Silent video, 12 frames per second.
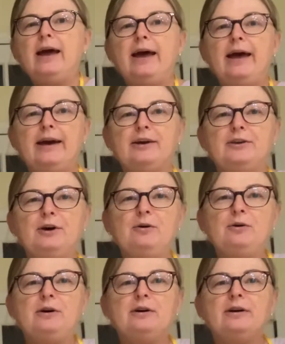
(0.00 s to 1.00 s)
egg
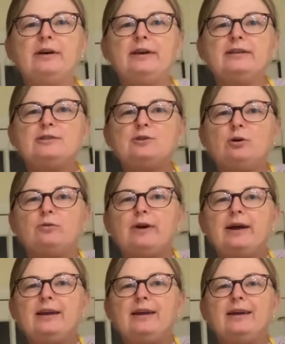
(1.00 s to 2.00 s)
yolk. It's
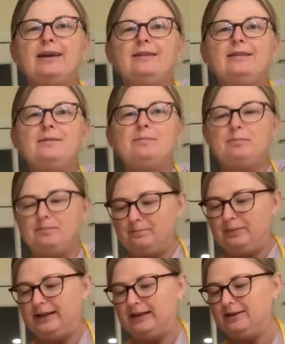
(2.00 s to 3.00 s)
already in the
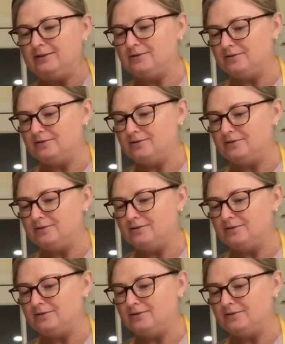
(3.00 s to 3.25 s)
plate,